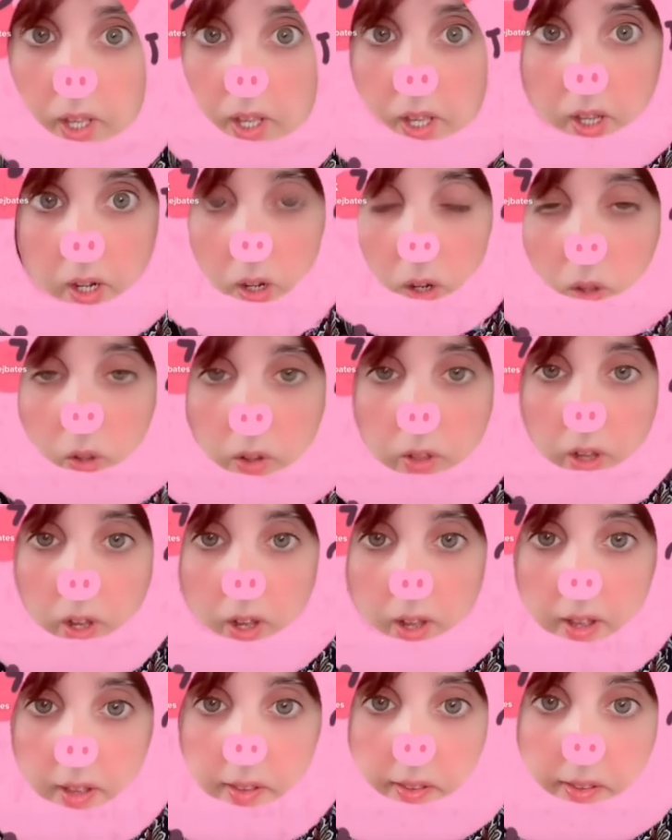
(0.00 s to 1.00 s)
Look,
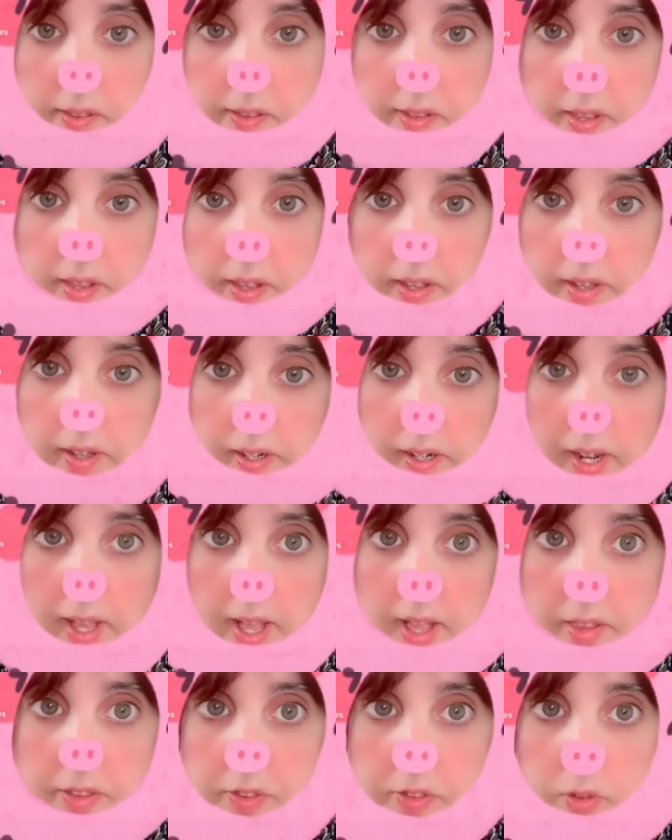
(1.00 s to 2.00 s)
guys,
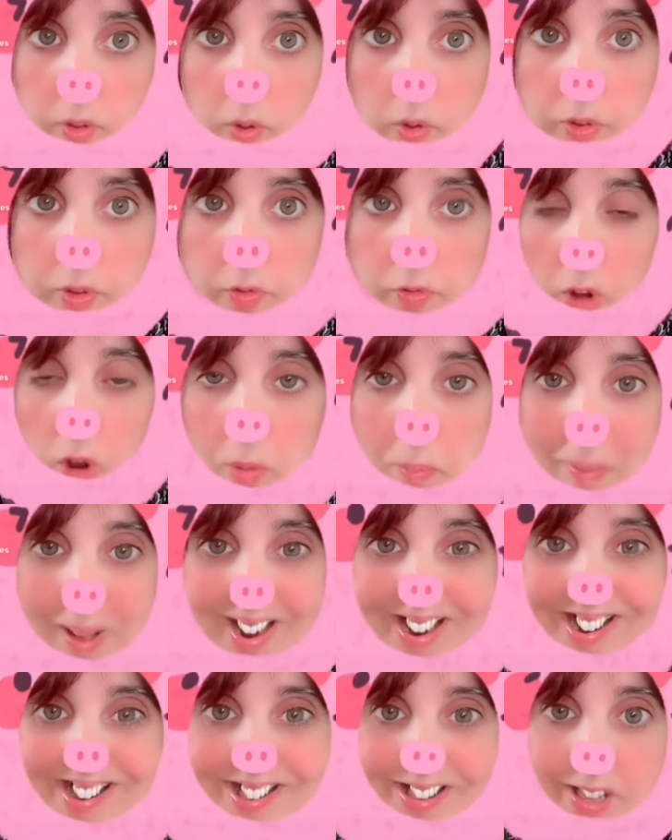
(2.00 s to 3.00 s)
let's not
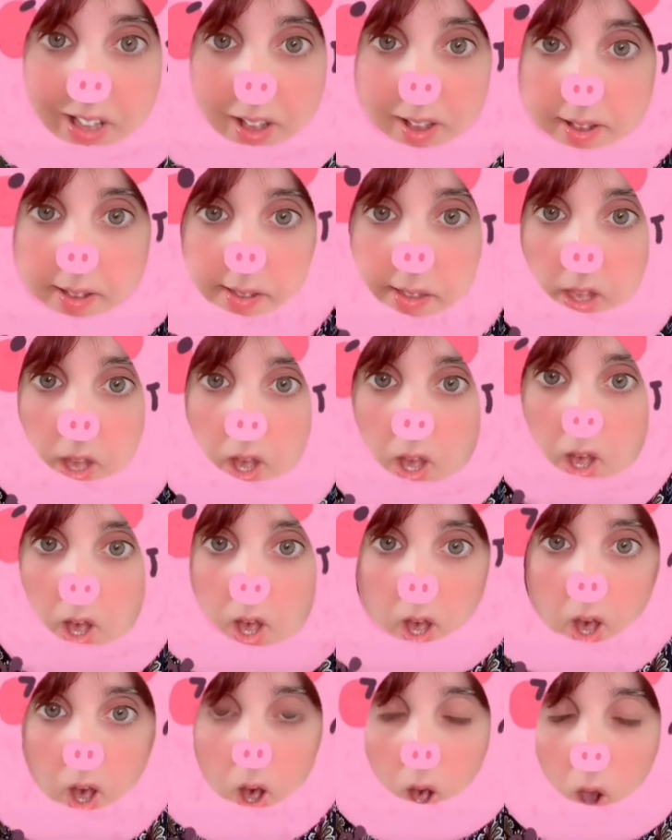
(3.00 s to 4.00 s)
romanticize
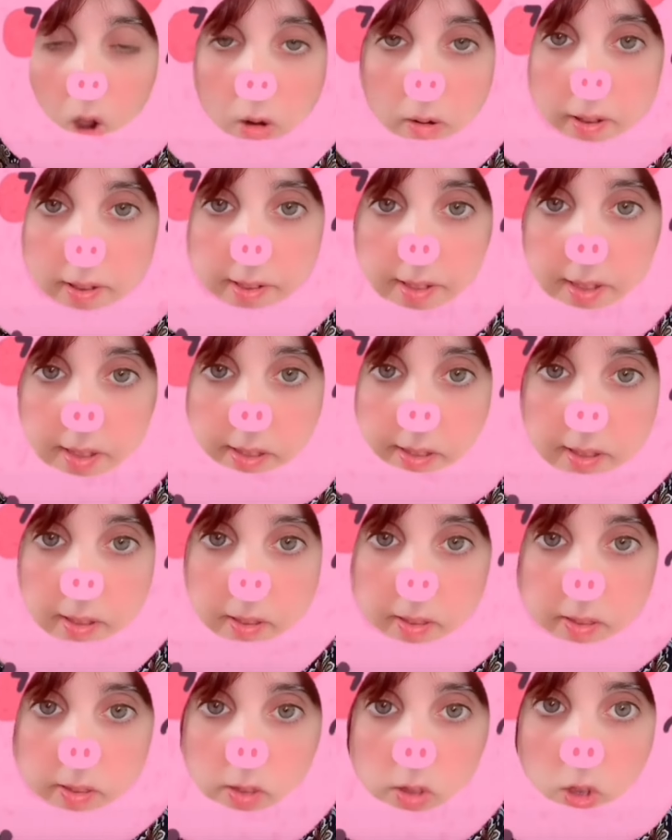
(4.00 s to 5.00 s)
our
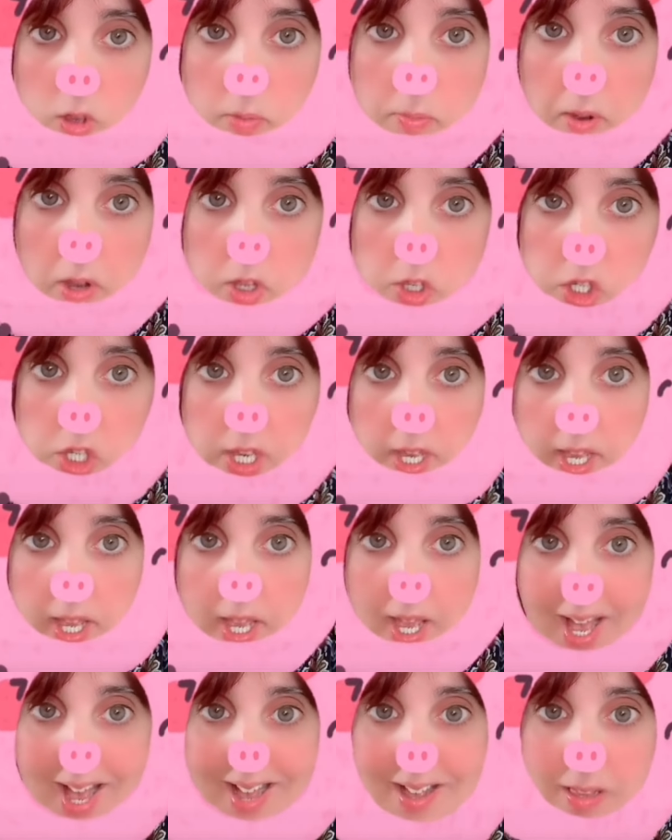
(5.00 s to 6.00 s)
existence too much
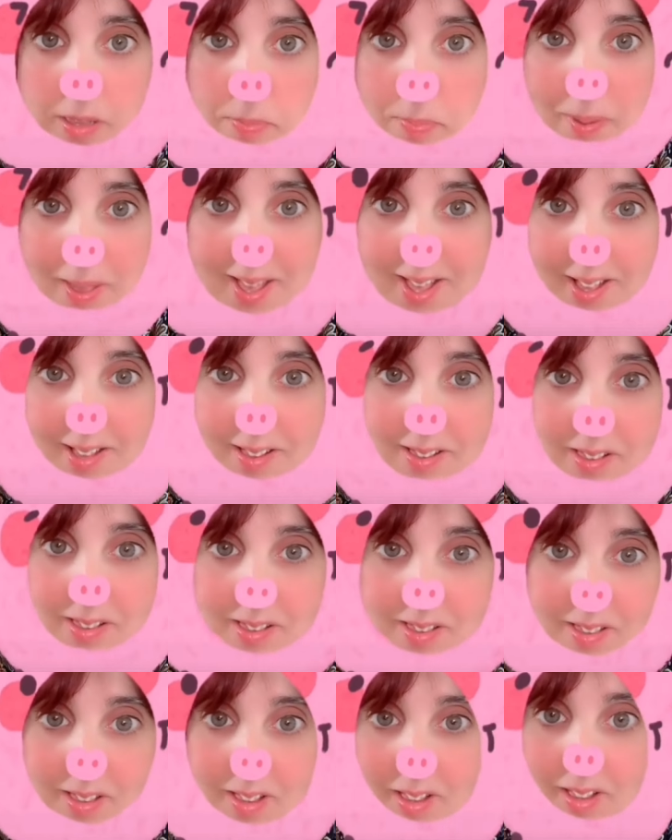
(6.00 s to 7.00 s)
here as
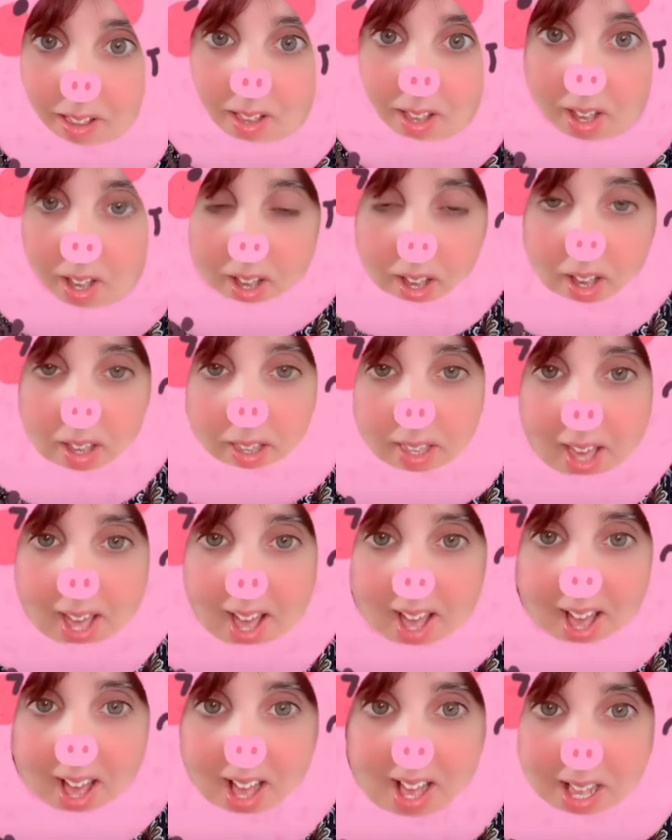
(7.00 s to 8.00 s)
pigs.
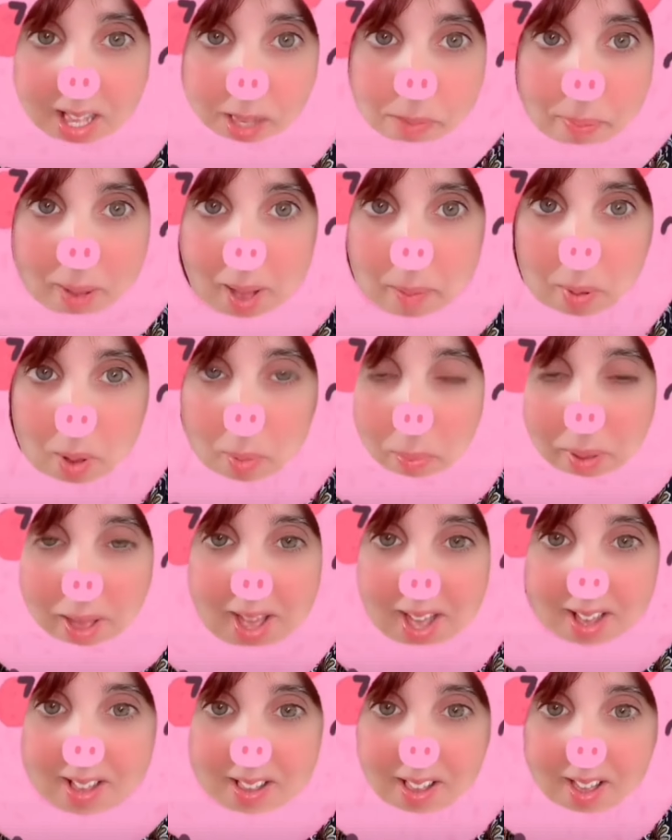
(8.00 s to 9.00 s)
Yeah, as Peppa
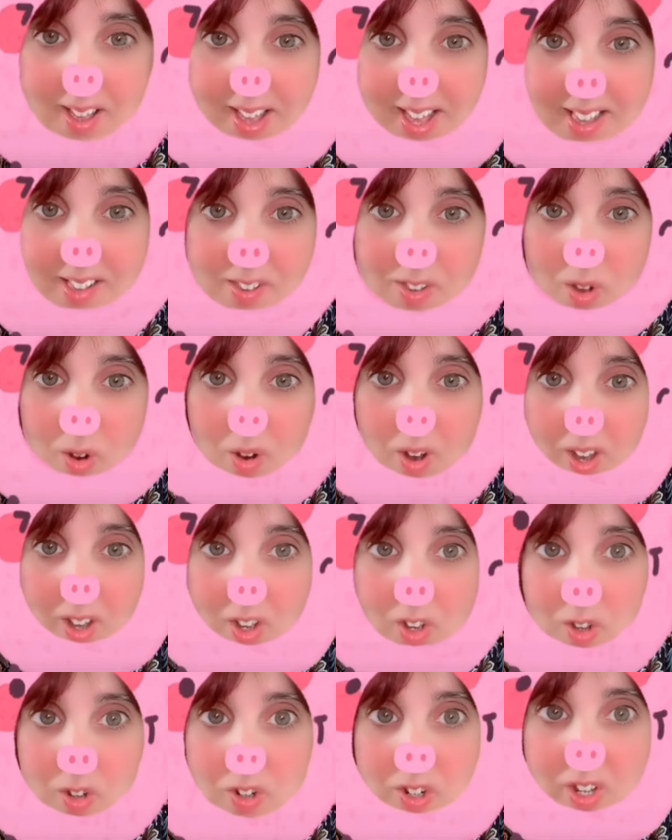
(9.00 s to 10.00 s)
Pig, he's got
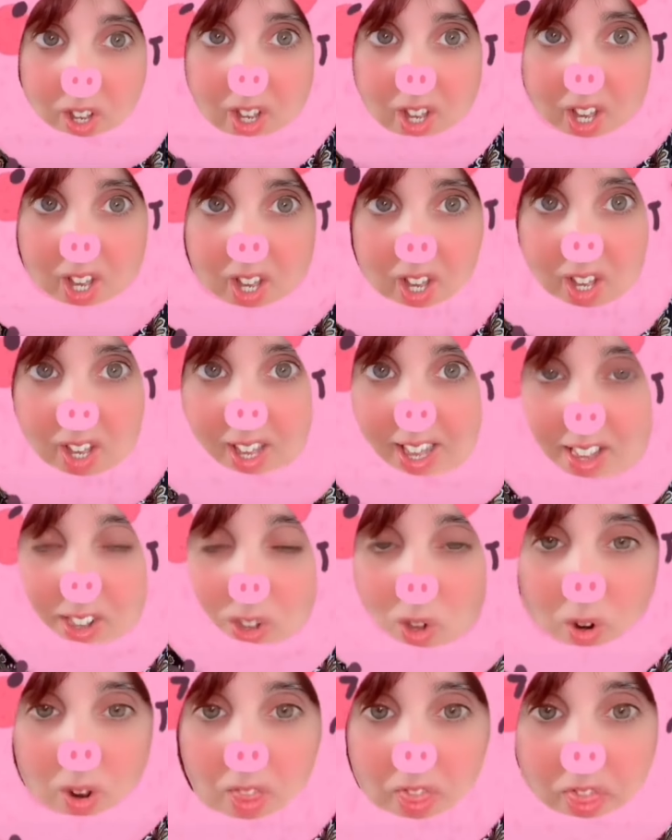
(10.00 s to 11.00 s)

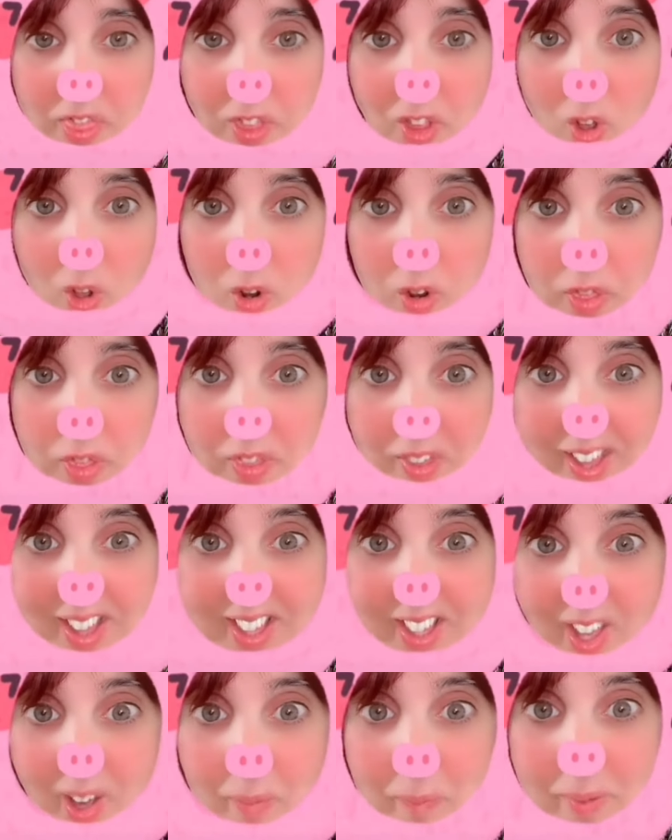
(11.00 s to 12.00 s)
a good
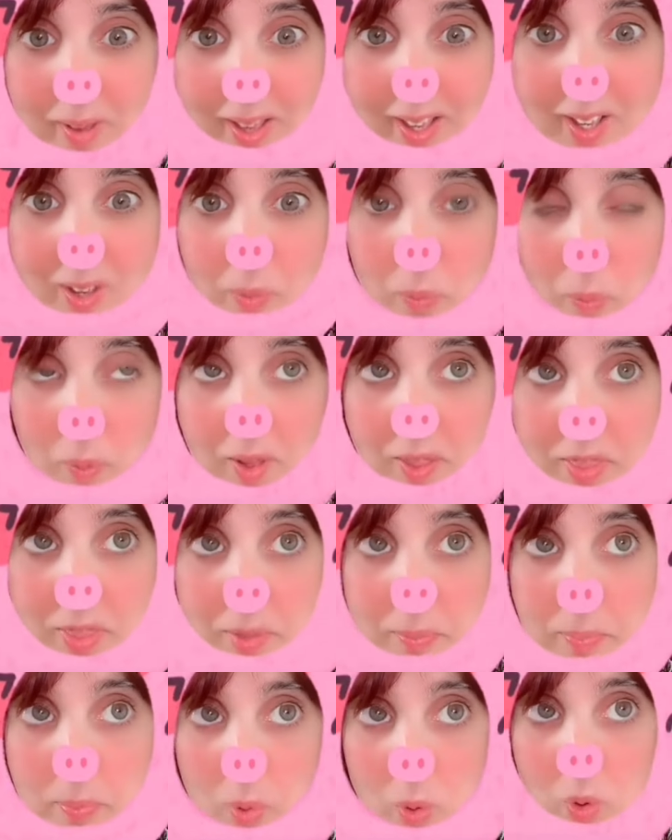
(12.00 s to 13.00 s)
thing going
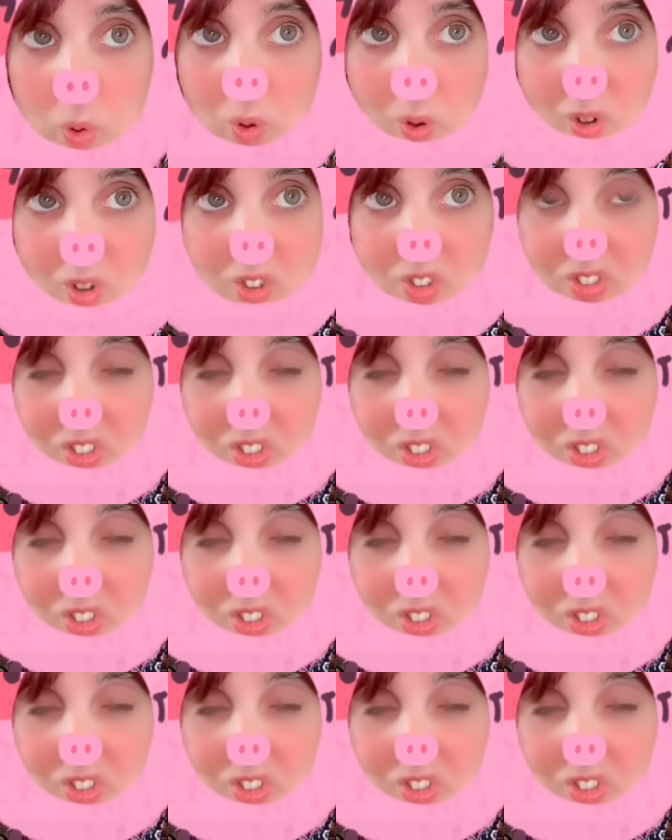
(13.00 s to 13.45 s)
with books,